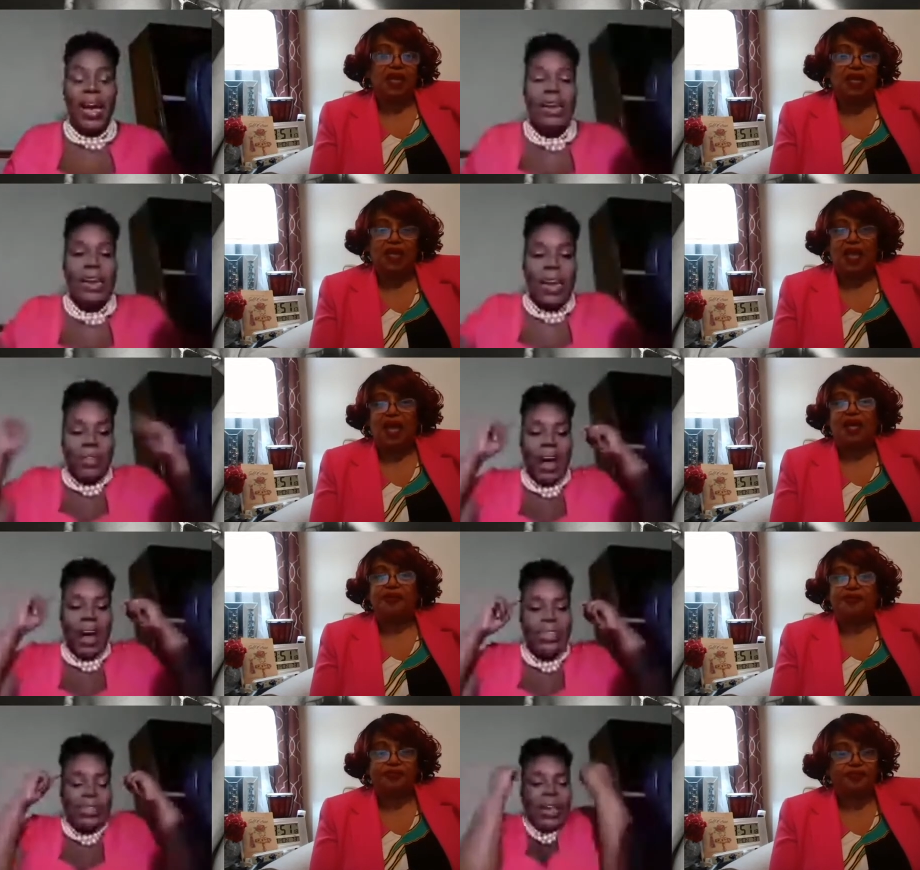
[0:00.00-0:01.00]
Speaker 1: The devil yeah.
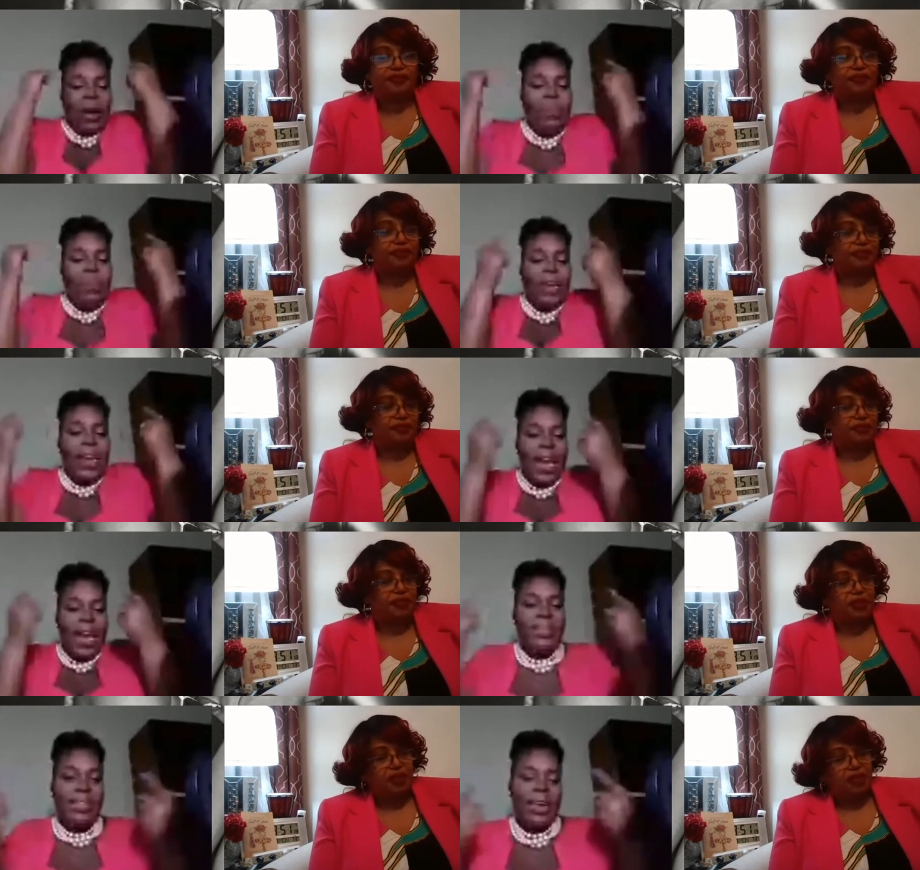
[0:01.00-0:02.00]
has
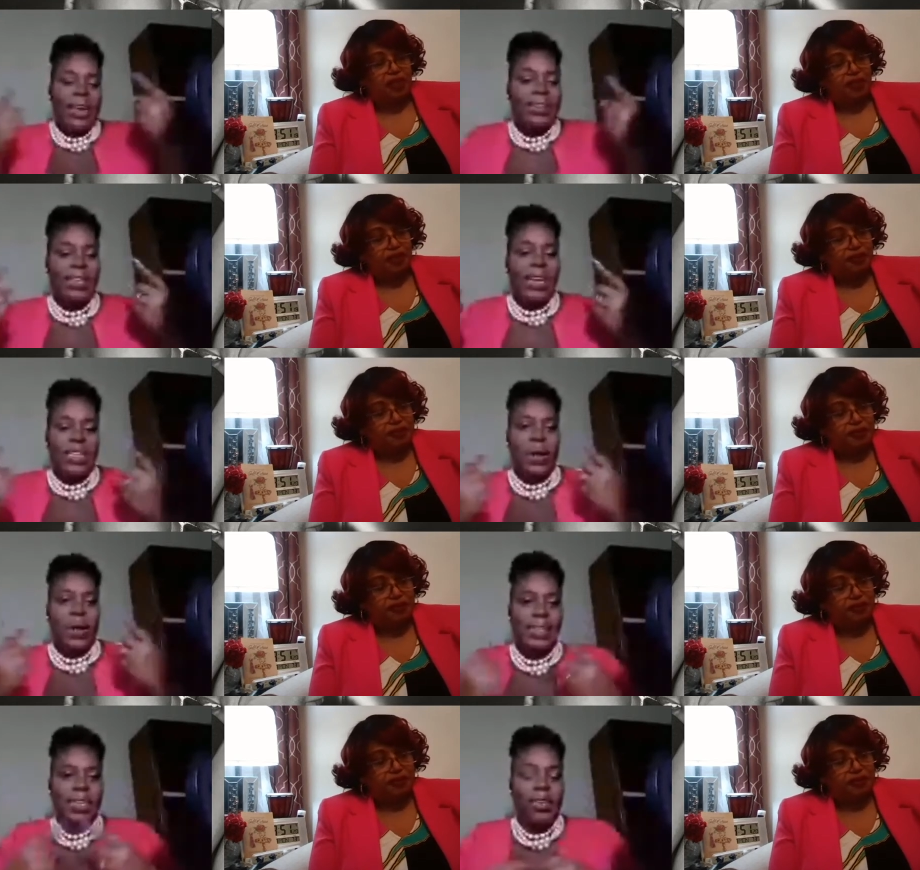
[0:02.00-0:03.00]
dominated
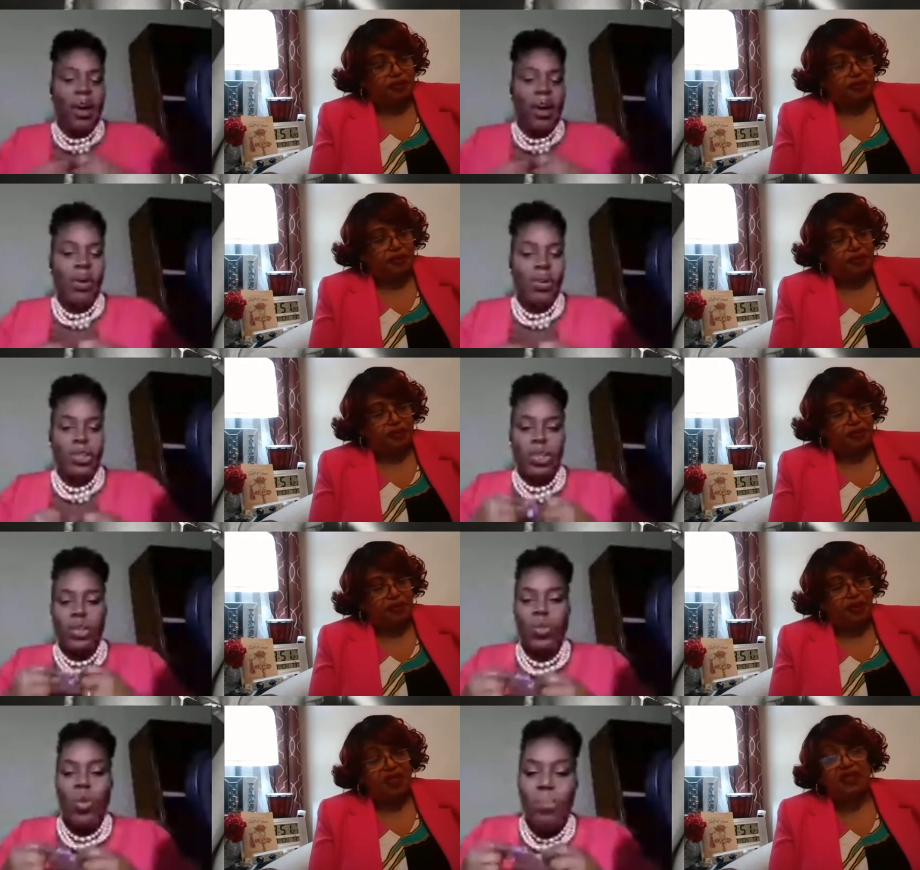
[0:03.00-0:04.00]
sexuality in our culture
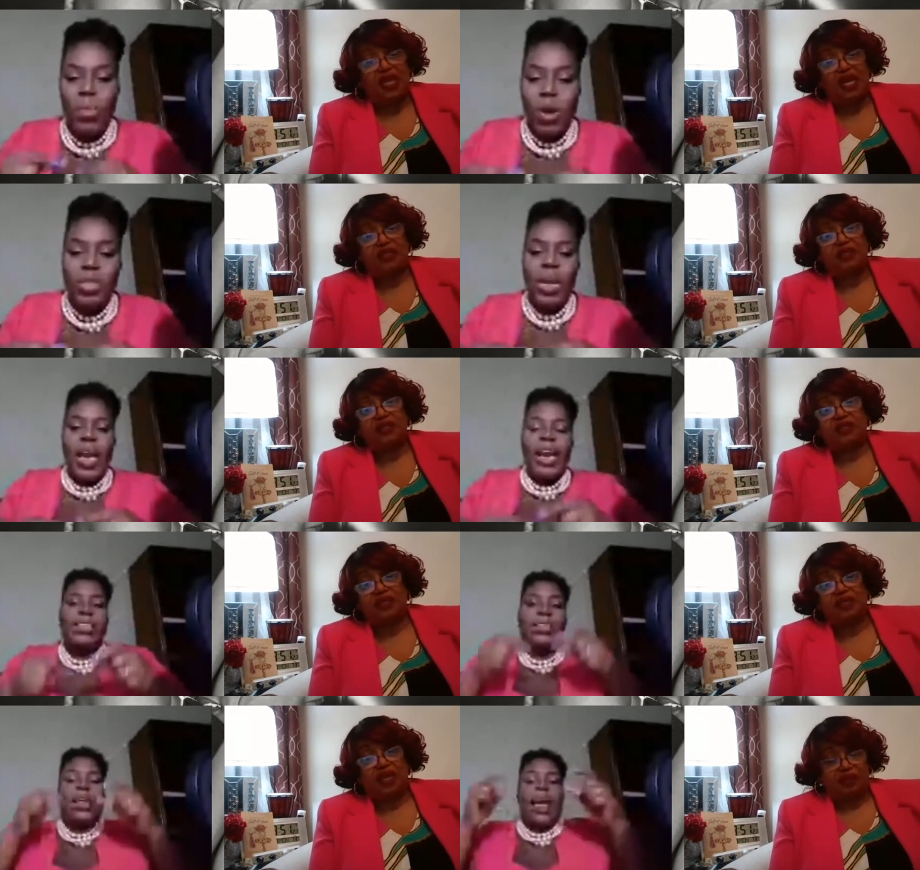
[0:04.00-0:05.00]
so it much. Has. It's
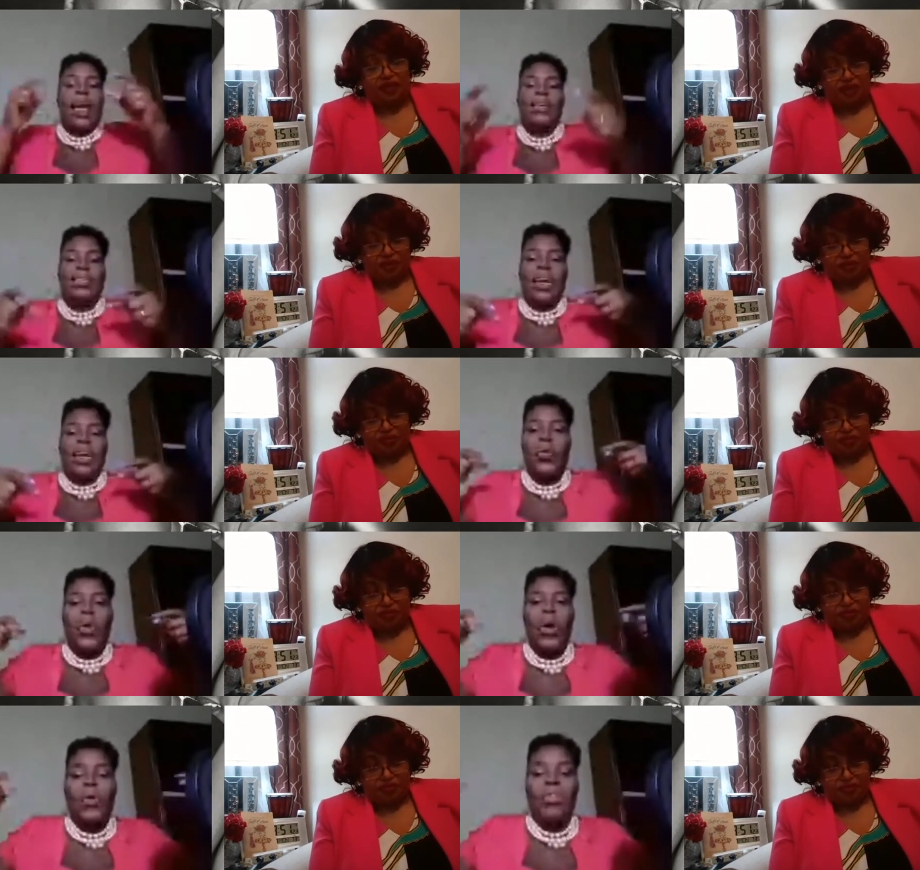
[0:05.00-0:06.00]
to it the has. extent
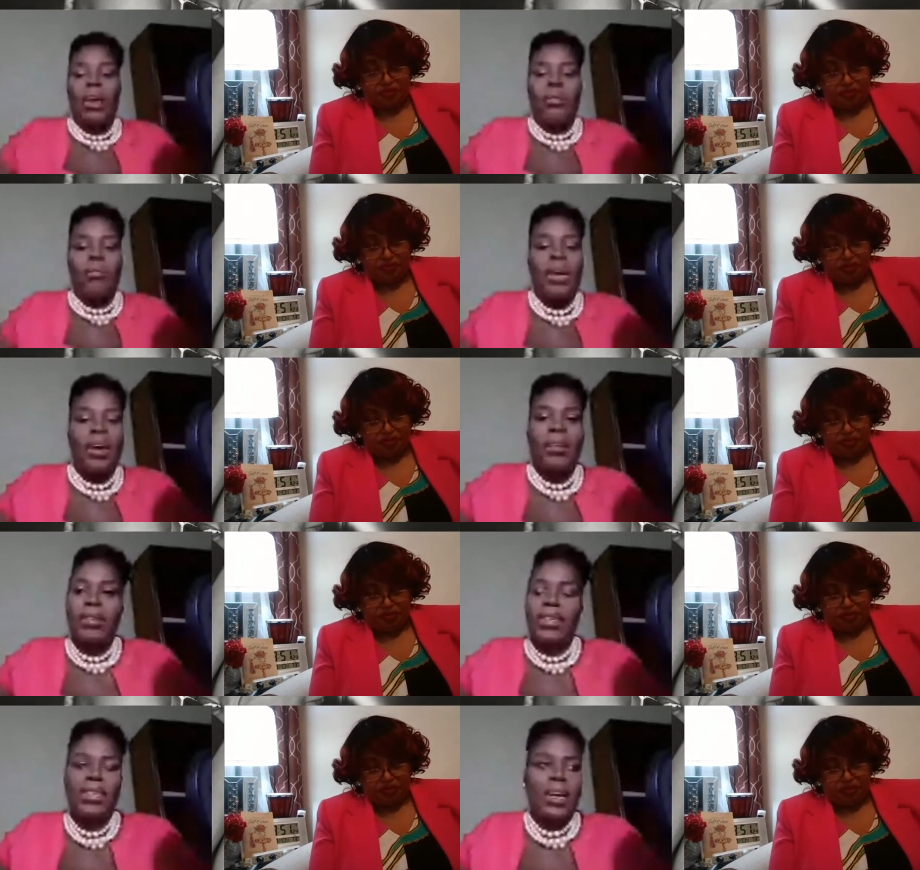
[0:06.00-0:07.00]
where we think being a
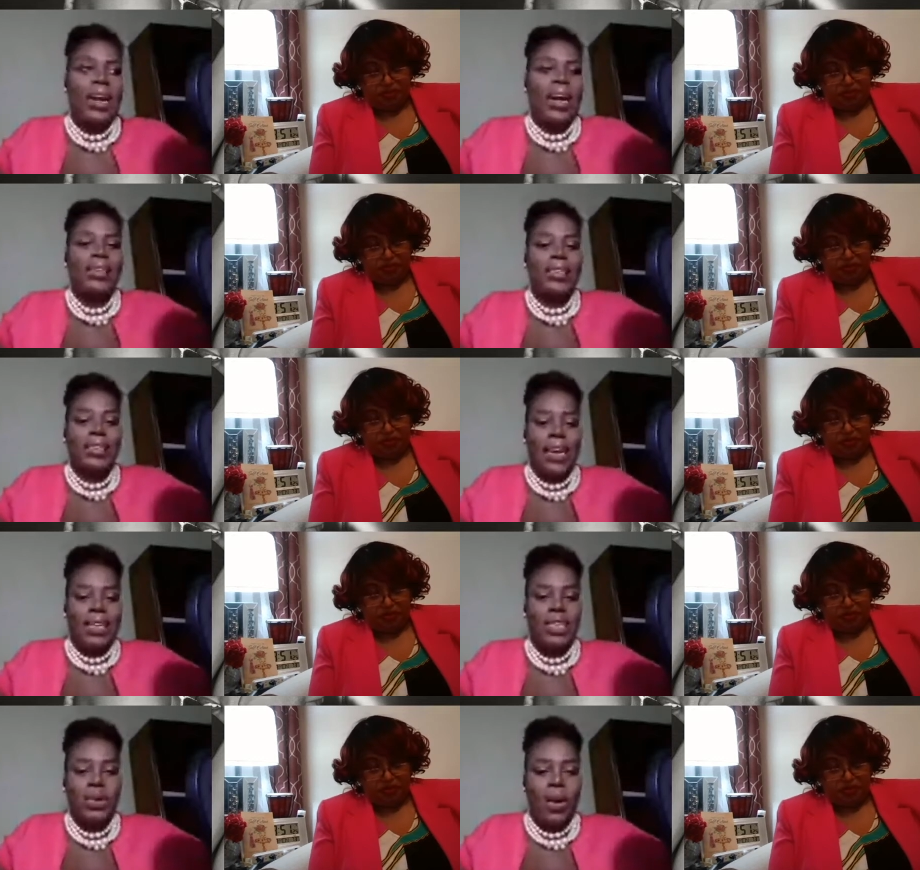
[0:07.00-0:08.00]
Christian and
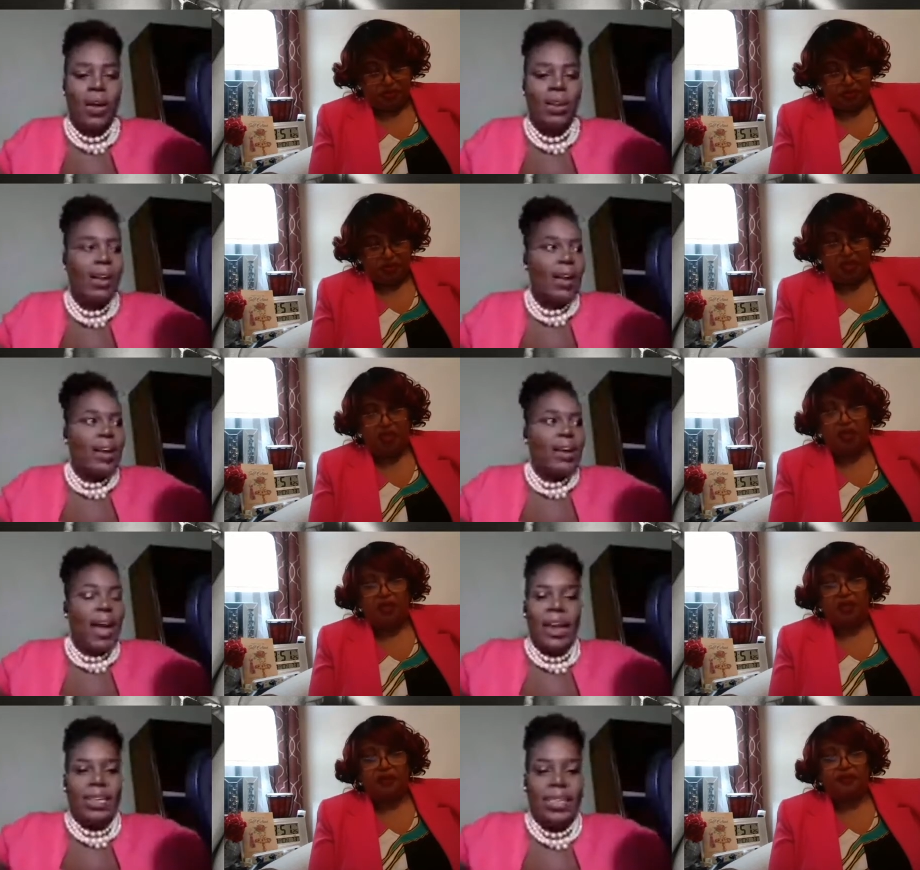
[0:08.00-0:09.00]
sexual,
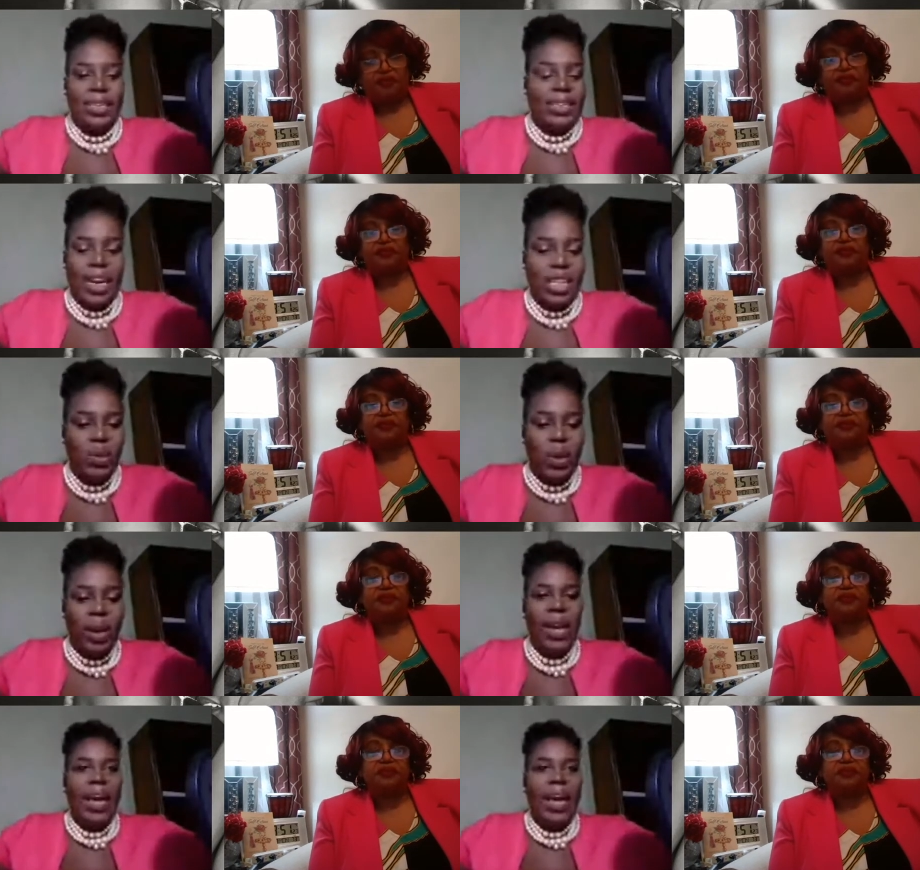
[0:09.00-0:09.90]
anything sexual